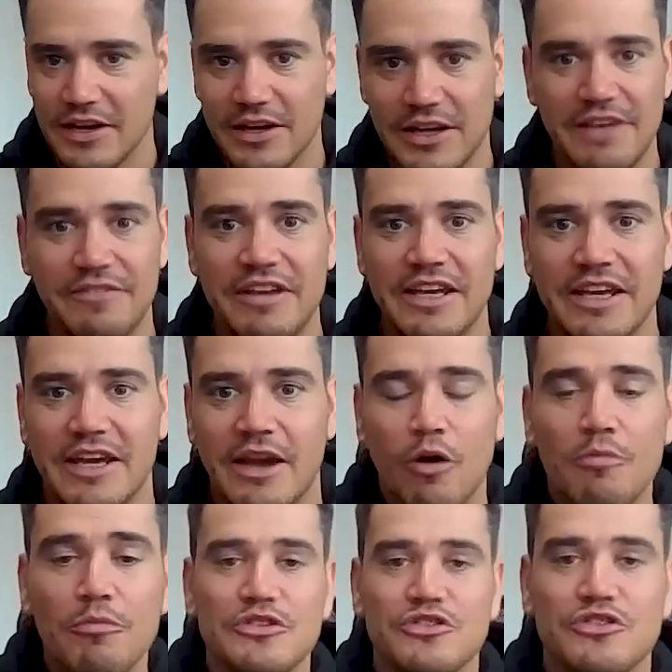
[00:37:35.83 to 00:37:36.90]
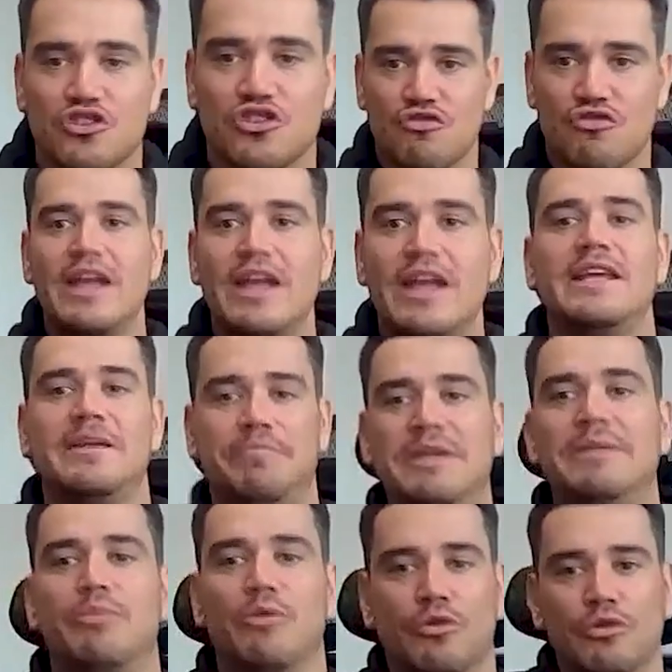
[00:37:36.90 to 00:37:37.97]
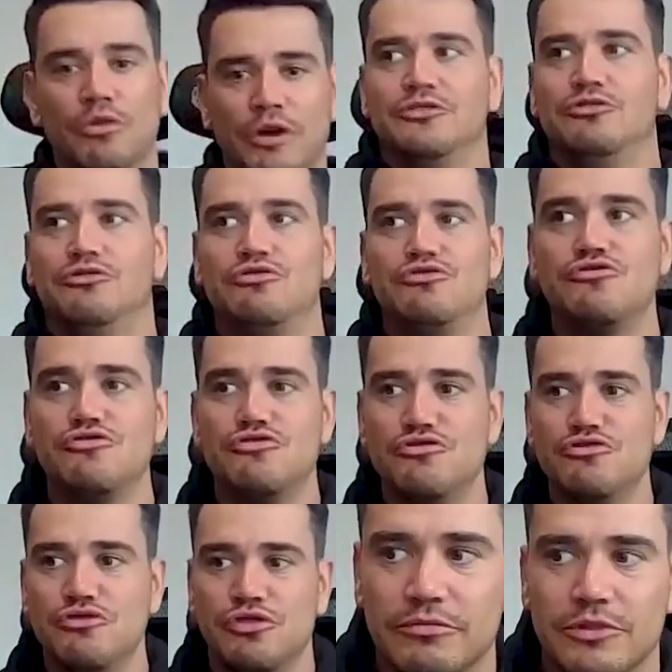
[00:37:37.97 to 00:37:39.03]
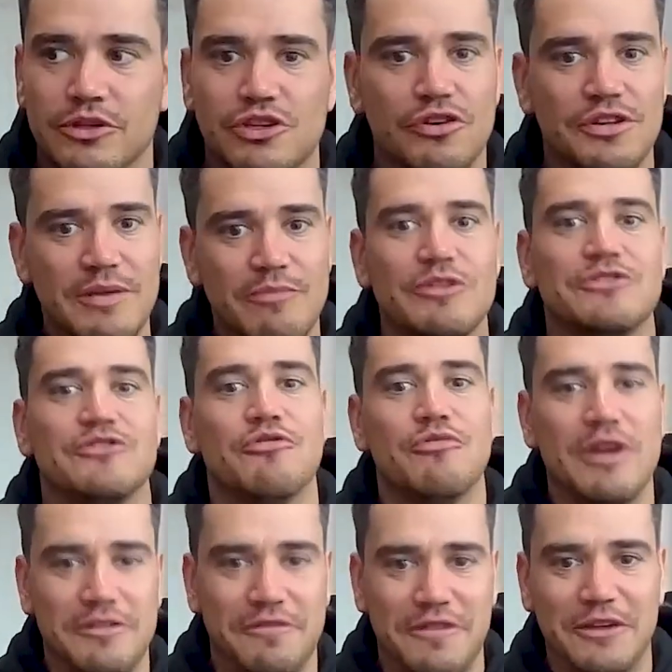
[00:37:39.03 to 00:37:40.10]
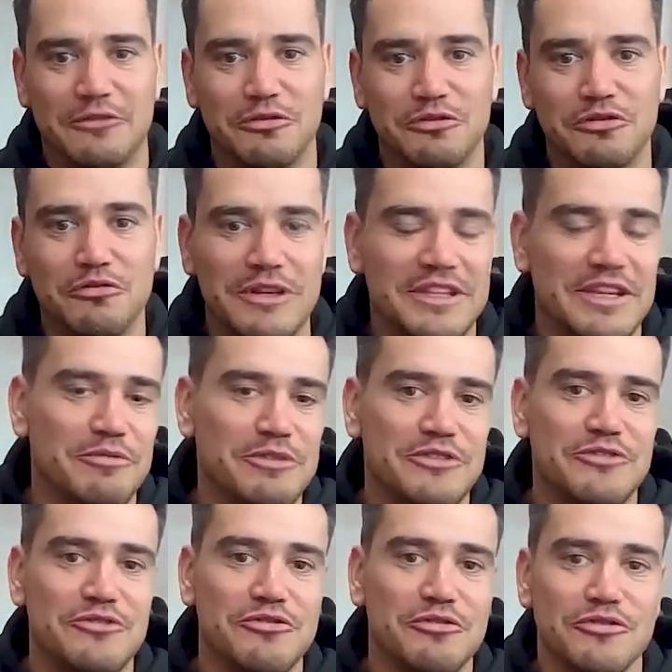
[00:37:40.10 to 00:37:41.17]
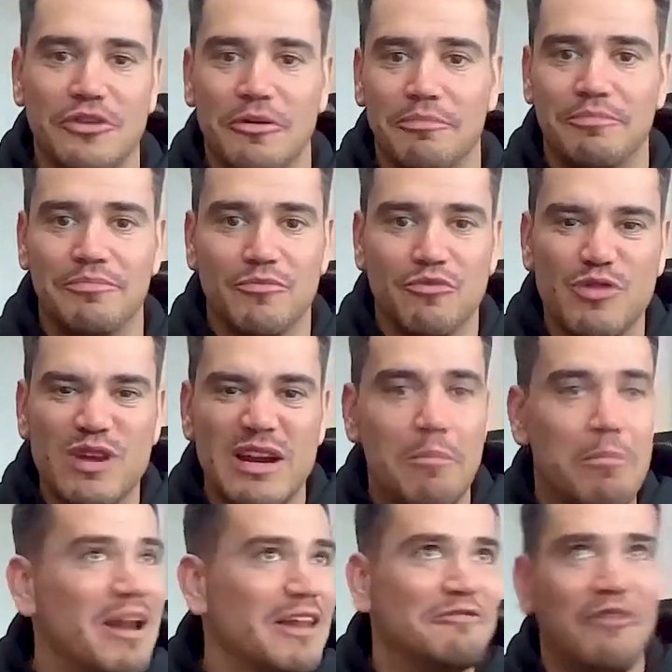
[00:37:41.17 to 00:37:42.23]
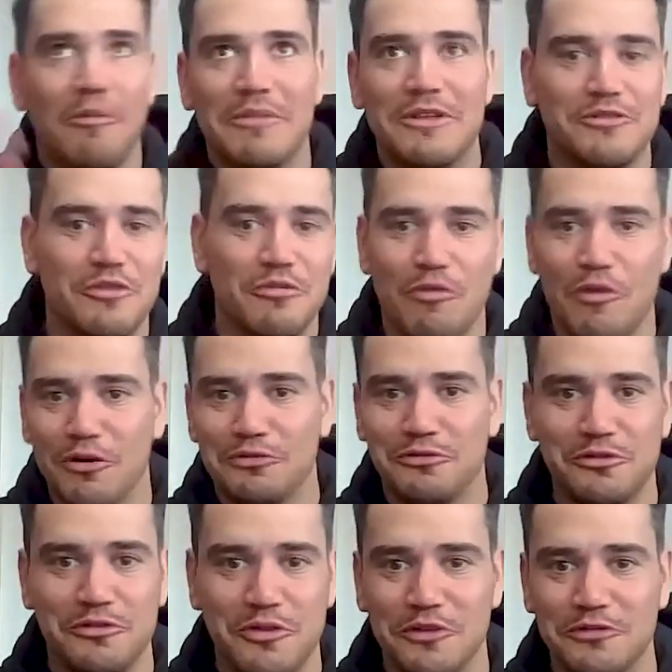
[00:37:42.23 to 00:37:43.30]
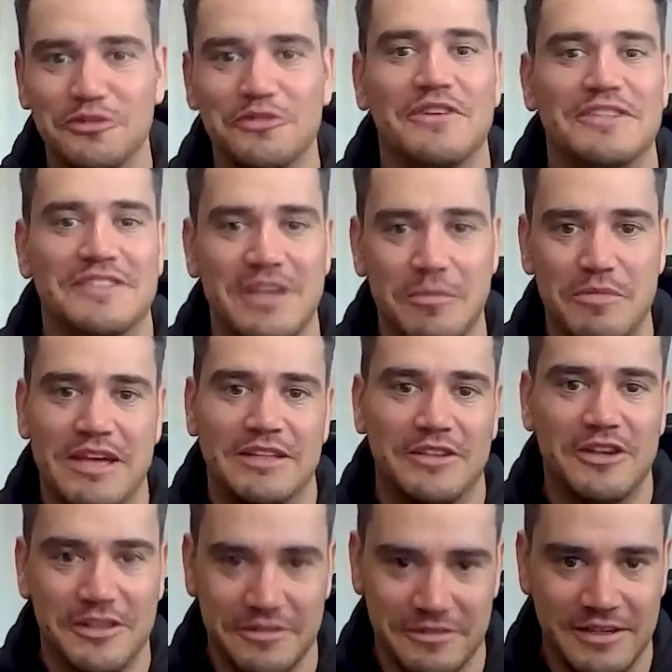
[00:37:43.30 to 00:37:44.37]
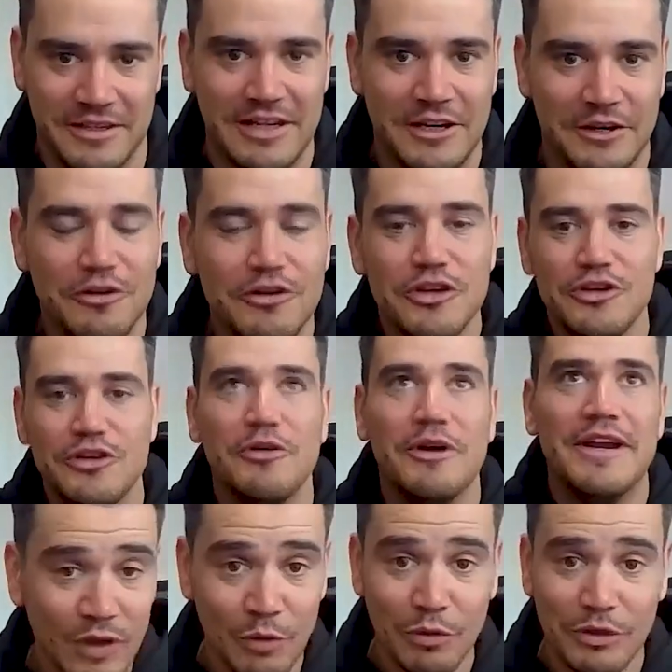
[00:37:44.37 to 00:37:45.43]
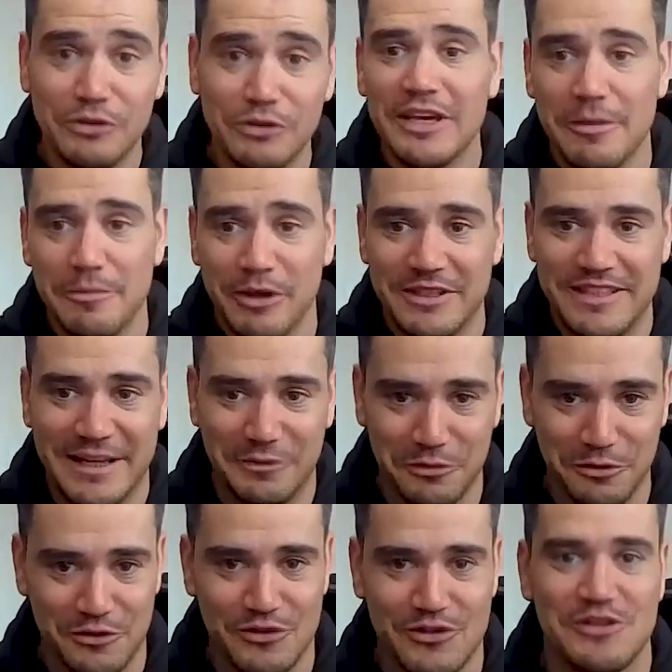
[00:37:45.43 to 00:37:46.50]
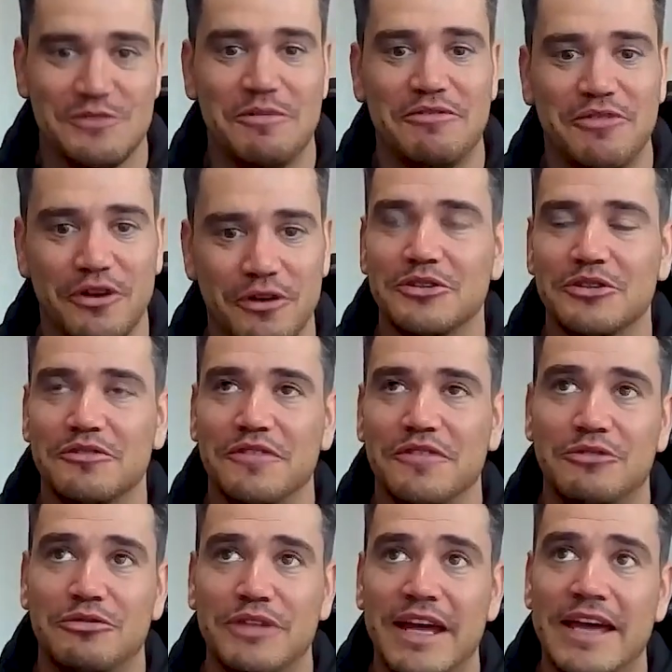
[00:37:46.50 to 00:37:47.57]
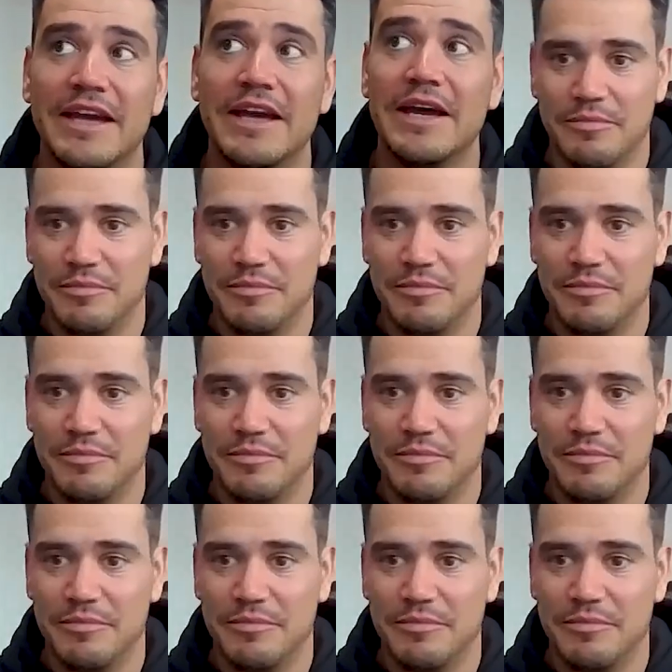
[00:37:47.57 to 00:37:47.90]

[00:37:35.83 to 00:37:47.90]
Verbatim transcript: giving almost training people to show them what's the right thing to do when there is no other real platform in the world to know how those things are being done. You know, you and I were talking about tattoos just before the thing today.